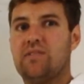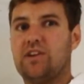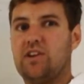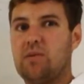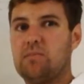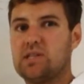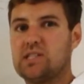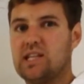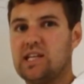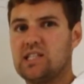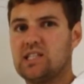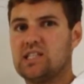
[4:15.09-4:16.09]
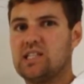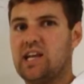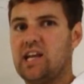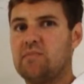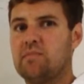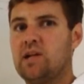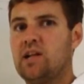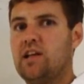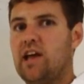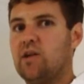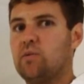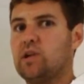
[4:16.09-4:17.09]
The number stays the same,
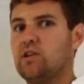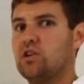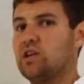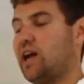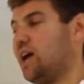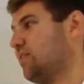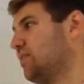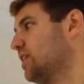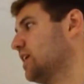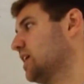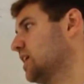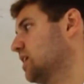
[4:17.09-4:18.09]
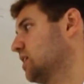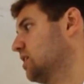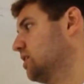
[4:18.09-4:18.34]
and we look at the